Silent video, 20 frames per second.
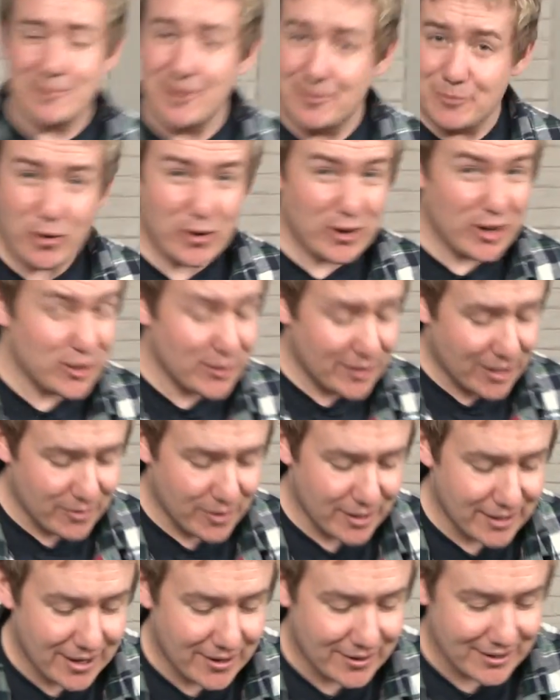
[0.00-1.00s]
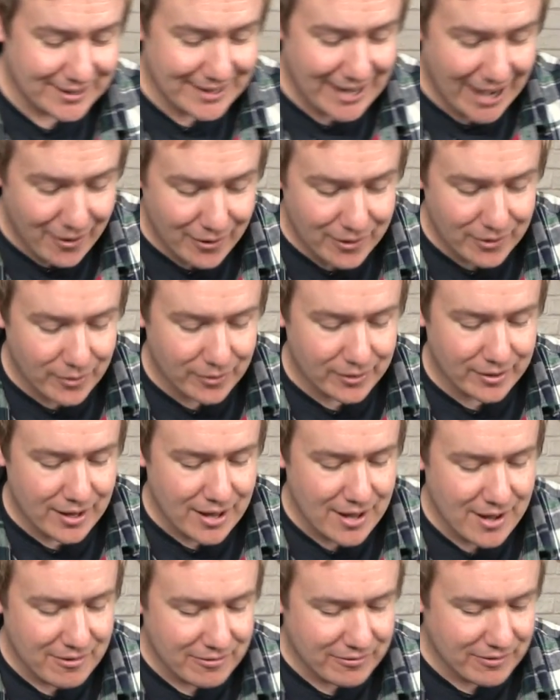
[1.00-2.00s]
But I'm not going to do that right now. I'm going to carry on
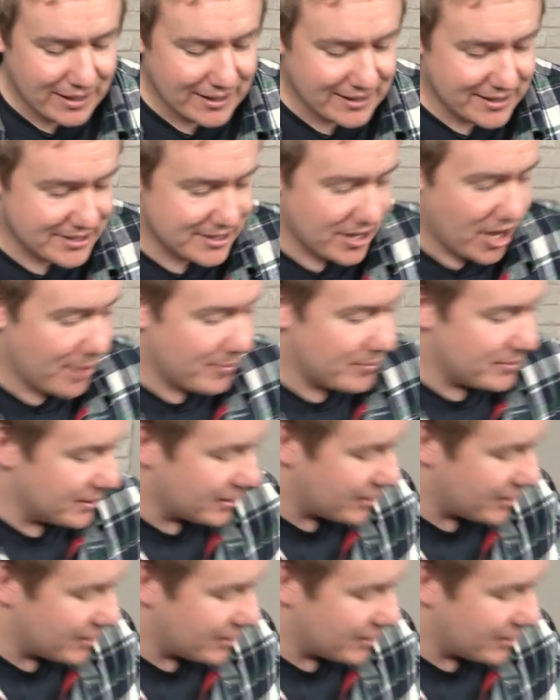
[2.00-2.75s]
filling this up.